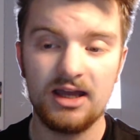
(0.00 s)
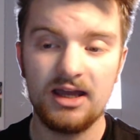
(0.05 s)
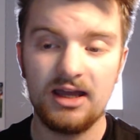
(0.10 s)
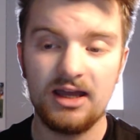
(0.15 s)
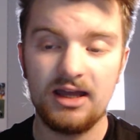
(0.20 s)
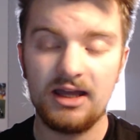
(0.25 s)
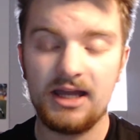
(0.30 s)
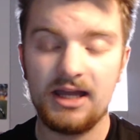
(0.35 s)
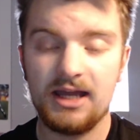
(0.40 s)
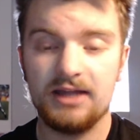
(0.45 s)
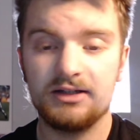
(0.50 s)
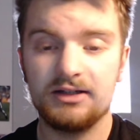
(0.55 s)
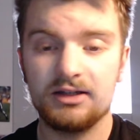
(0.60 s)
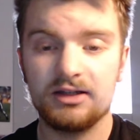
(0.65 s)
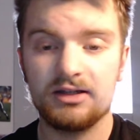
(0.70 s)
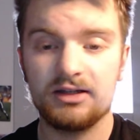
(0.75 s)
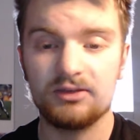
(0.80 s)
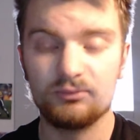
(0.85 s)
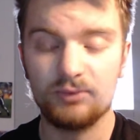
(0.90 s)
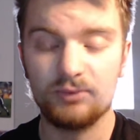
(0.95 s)
And
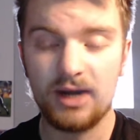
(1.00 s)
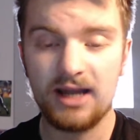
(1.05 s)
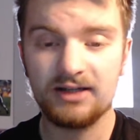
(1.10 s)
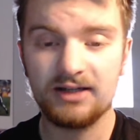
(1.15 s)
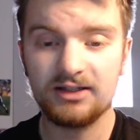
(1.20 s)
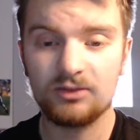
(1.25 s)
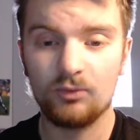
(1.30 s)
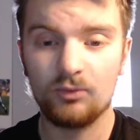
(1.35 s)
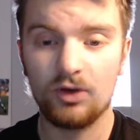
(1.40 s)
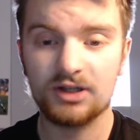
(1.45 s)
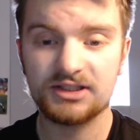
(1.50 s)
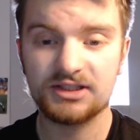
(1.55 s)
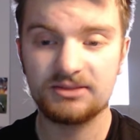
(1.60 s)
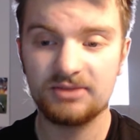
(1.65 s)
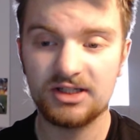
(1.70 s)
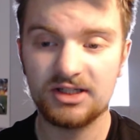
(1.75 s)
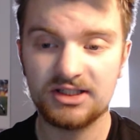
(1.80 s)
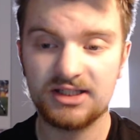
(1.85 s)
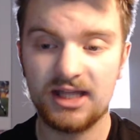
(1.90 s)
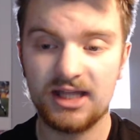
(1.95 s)
Rangnick wants him
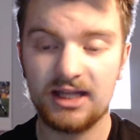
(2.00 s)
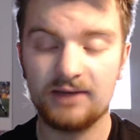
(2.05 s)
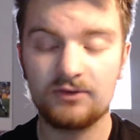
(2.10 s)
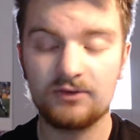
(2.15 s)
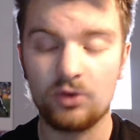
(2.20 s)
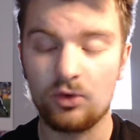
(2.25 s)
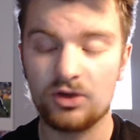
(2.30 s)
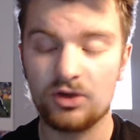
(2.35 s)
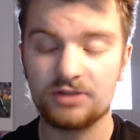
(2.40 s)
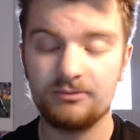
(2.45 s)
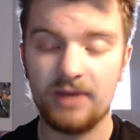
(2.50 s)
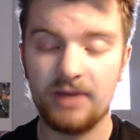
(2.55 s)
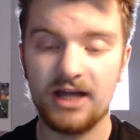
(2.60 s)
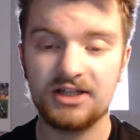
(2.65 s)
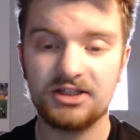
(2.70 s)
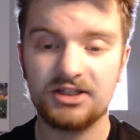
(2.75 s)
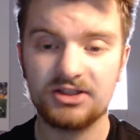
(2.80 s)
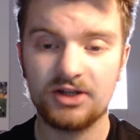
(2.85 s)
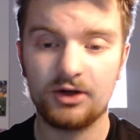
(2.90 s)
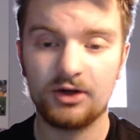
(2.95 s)
to stay. Of course,
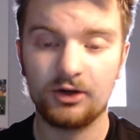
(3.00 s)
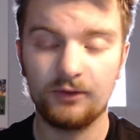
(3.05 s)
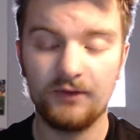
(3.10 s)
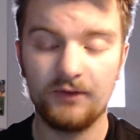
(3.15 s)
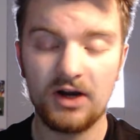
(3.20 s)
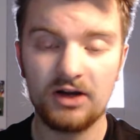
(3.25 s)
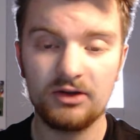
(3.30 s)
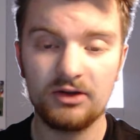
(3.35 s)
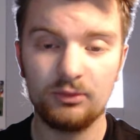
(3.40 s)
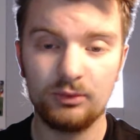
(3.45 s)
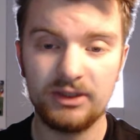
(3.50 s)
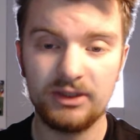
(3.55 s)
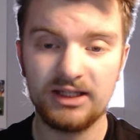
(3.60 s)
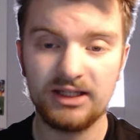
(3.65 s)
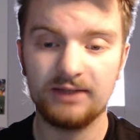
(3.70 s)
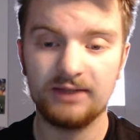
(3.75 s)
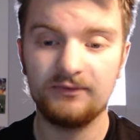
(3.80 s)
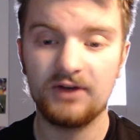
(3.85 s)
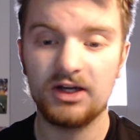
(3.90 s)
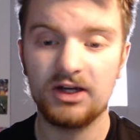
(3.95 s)
Manchester United are very weak
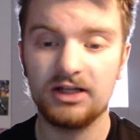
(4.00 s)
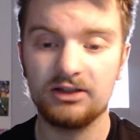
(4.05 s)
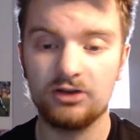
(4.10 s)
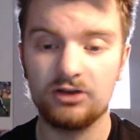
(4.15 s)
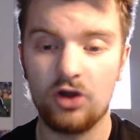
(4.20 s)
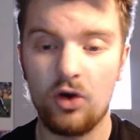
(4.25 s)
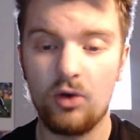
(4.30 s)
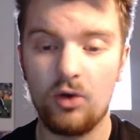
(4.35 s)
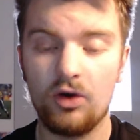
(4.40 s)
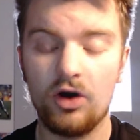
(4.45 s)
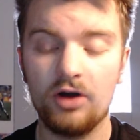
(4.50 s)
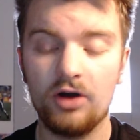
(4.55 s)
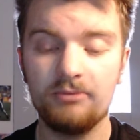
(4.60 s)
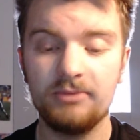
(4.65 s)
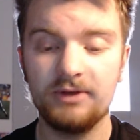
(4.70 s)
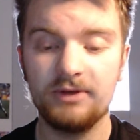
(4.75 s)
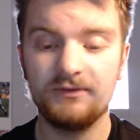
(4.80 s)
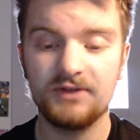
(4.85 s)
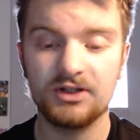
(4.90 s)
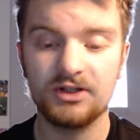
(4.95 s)
and very low on
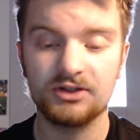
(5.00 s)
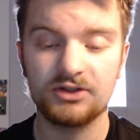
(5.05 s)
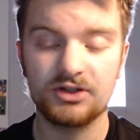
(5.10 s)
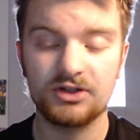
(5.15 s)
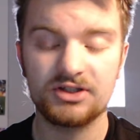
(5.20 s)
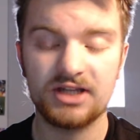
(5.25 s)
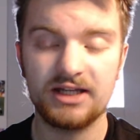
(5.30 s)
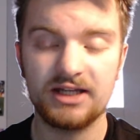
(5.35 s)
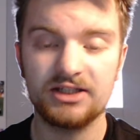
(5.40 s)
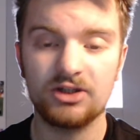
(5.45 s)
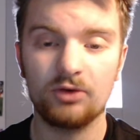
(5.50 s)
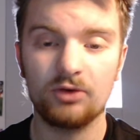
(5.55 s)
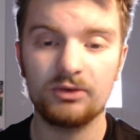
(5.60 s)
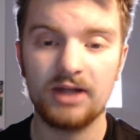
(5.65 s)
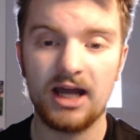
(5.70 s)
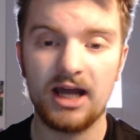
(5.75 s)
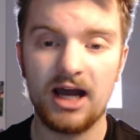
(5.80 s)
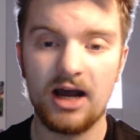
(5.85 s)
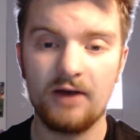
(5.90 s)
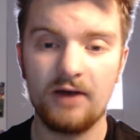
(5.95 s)
midfielders and don't
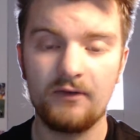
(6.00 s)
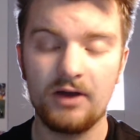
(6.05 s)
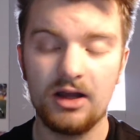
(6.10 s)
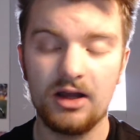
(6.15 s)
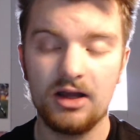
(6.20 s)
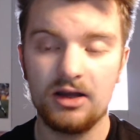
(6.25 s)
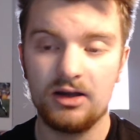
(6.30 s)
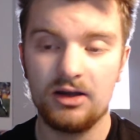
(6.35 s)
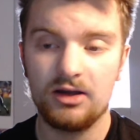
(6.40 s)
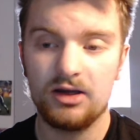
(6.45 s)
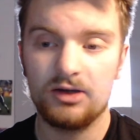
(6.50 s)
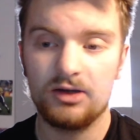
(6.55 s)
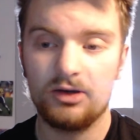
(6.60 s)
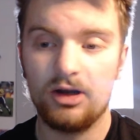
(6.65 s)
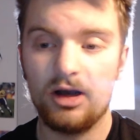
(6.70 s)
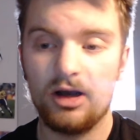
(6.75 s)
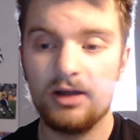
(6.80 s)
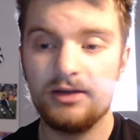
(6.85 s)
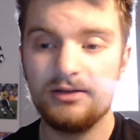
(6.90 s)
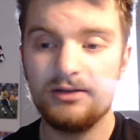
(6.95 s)
have
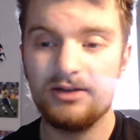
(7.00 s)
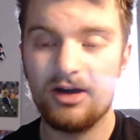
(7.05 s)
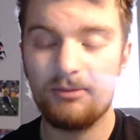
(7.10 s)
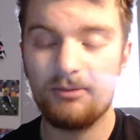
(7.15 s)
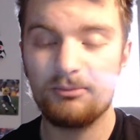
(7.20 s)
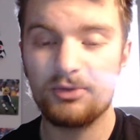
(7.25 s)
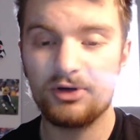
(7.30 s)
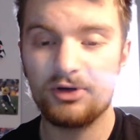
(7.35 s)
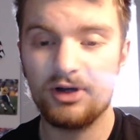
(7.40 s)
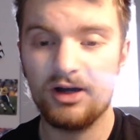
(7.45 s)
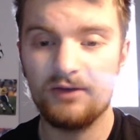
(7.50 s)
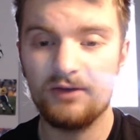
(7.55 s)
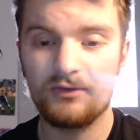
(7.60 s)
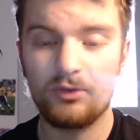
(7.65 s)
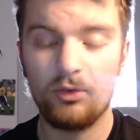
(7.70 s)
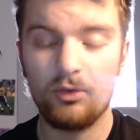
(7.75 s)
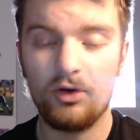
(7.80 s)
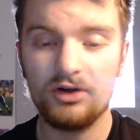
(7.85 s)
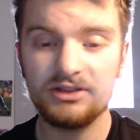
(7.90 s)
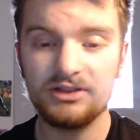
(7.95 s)
a number of
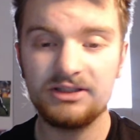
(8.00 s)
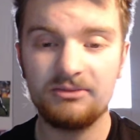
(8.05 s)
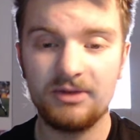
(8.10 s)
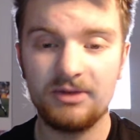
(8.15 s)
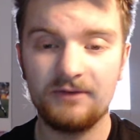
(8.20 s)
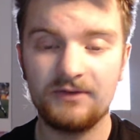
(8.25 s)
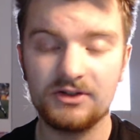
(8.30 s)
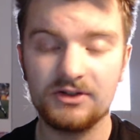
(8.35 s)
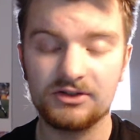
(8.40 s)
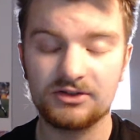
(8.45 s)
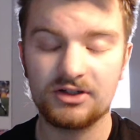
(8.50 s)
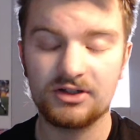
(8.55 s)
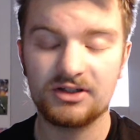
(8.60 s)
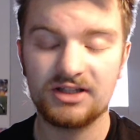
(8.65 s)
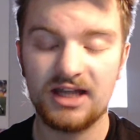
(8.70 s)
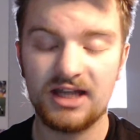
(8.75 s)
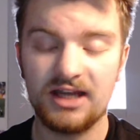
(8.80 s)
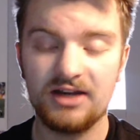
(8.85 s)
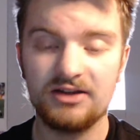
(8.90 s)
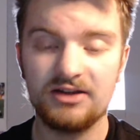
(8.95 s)
quality midfielders
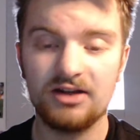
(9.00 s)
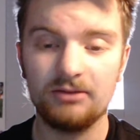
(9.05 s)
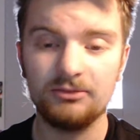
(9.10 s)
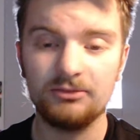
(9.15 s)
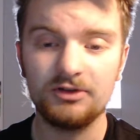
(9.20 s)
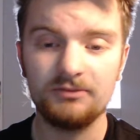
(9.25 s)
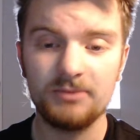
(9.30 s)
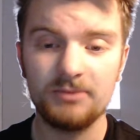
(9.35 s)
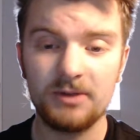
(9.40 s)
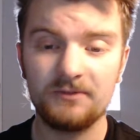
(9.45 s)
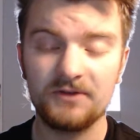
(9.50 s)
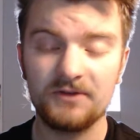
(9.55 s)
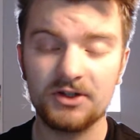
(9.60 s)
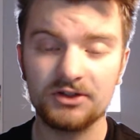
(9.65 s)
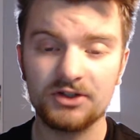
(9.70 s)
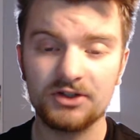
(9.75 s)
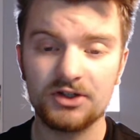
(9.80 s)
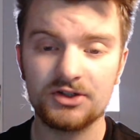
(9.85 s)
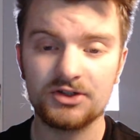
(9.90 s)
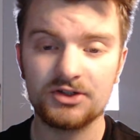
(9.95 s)
and a number of
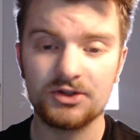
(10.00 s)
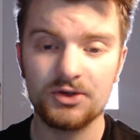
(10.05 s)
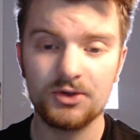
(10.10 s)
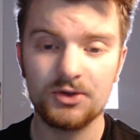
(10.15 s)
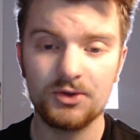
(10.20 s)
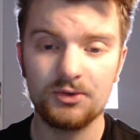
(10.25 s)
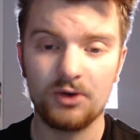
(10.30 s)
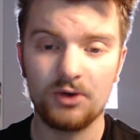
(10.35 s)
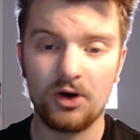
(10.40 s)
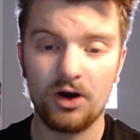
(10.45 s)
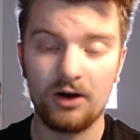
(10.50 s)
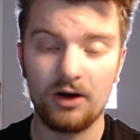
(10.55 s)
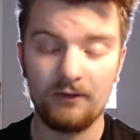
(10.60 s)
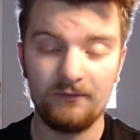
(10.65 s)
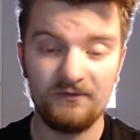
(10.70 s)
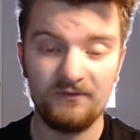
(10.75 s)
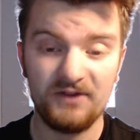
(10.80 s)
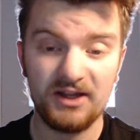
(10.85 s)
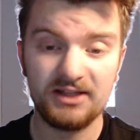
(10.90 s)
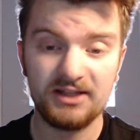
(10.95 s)
midfielders who are
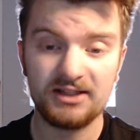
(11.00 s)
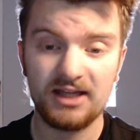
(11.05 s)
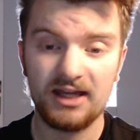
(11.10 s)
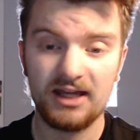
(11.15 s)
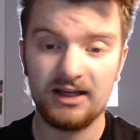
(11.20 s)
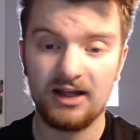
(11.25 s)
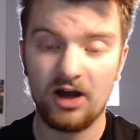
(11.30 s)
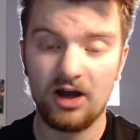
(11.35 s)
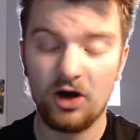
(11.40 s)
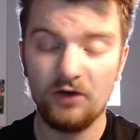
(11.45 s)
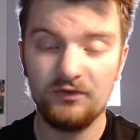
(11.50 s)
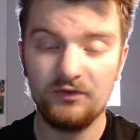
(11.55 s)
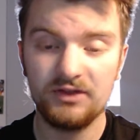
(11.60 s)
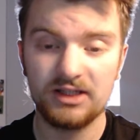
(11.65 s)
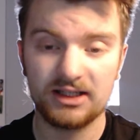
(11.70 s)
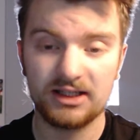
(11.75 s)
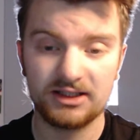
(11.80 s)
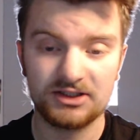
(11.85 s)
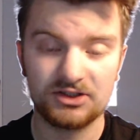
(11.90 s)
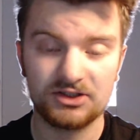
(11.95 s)
fit and healthy
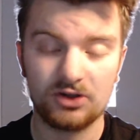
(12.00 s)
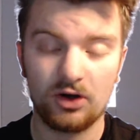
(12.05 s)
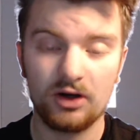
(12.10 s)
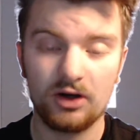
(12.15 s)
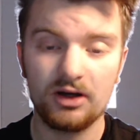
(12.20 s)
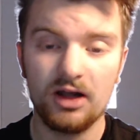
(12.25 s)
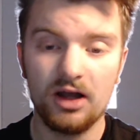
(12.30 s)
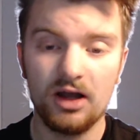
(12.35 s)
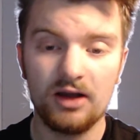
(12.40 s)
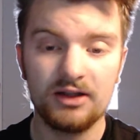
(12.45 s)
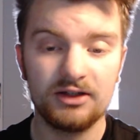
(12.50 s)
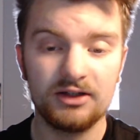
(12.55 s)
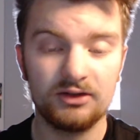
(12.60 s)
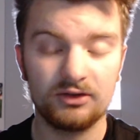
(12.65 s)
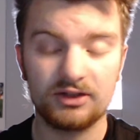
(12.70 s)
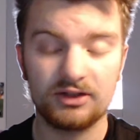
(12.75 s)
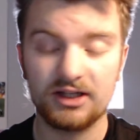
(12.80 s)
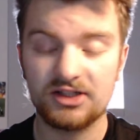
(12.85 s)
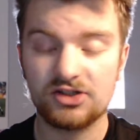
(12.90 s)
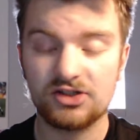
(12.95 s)
and can start. You're
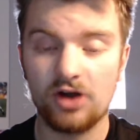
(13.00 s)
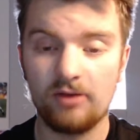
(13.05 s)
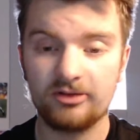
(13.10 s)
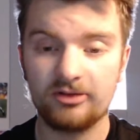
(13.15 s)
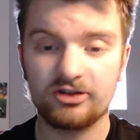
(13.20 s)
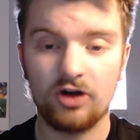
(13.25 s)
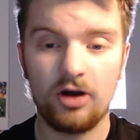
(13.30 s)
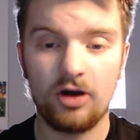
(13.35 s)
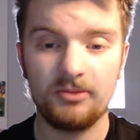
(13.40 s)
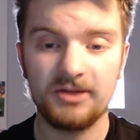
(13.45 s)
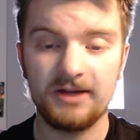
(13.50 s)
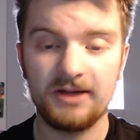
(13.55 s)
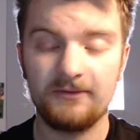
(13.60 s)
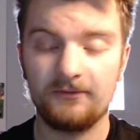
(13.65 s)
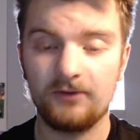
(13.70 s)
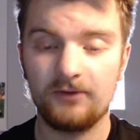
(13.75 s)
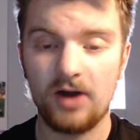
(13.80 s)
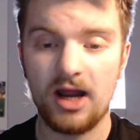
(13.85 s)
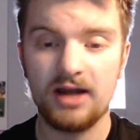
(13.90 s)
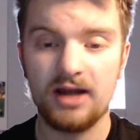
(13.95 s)
looking at Scott McTominay,
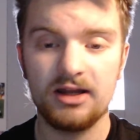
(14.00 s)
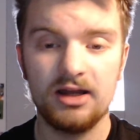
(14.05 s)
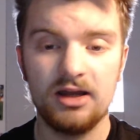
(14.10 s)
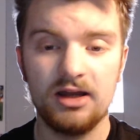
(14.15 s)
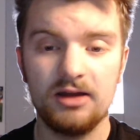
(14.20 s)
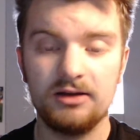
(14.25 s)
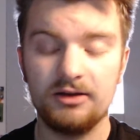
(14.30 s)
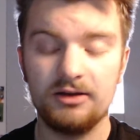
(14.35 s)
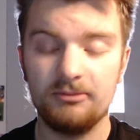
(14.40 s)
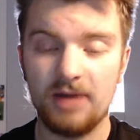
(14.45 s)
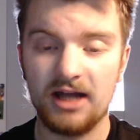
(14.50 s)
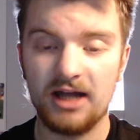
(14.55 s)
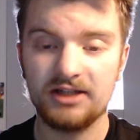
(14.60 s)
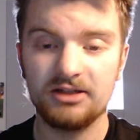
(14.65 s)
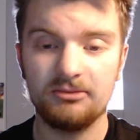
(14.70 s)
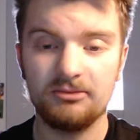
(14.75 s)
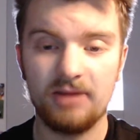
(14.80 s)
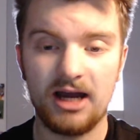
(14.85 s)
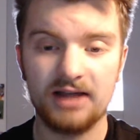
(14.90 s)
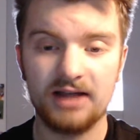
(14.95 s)
Fred,
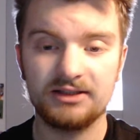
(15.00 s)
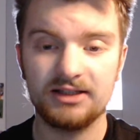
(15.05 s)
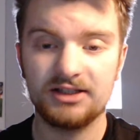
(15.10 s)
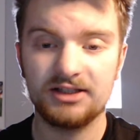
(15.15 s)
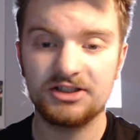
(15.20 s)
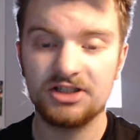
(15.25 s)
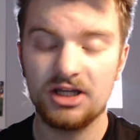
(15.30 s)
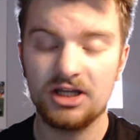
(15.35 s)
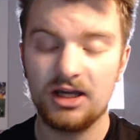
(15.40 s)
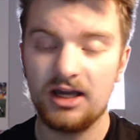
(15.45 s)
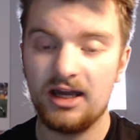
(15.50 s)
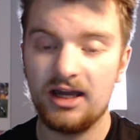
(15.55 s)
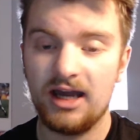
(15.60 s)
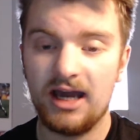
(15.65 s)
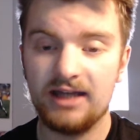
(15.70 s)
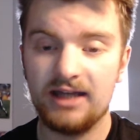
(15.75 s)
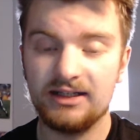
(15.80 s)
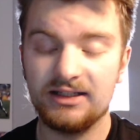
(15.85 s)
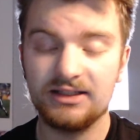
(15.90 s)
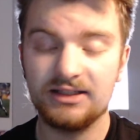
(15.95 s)
Nemanja Matic,
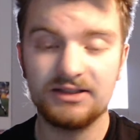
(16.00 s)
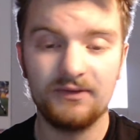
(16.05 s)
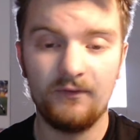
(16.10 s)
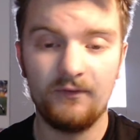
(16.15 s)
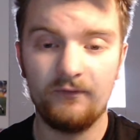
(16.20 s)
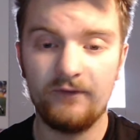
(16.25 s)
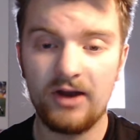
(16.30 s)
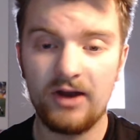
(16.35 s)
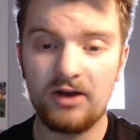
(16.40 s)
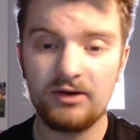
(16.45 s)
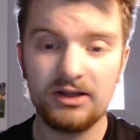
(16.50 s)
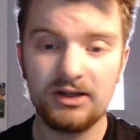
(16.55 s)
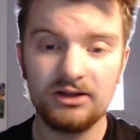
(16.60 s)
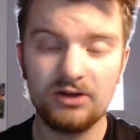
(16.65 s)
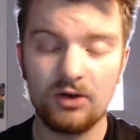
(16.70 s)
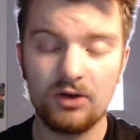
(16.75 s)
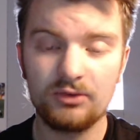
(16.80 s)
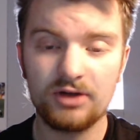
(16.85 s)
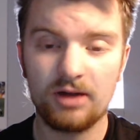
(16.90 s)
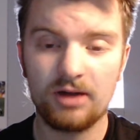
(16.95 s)
and it is very
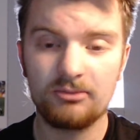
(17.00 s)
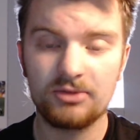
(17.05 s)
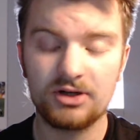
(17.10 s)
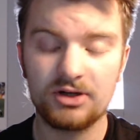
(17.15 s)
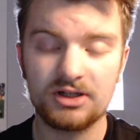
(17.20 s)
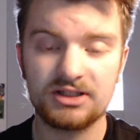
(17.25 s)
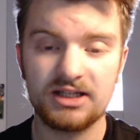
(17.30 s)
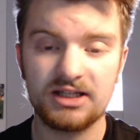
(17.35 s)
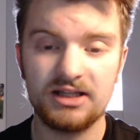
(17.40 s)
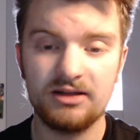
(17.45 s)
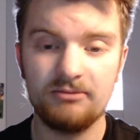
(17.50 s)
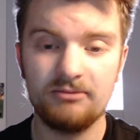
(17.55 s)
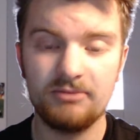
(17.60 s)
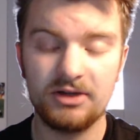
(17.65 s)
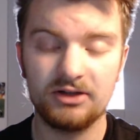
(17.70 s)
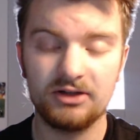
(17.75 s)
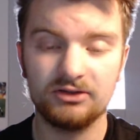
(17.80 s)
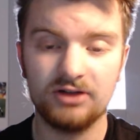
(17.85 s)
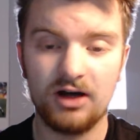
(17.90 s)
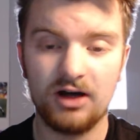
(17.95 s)
low numbers in the
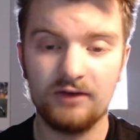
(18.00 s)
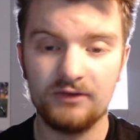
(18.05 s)
middle of the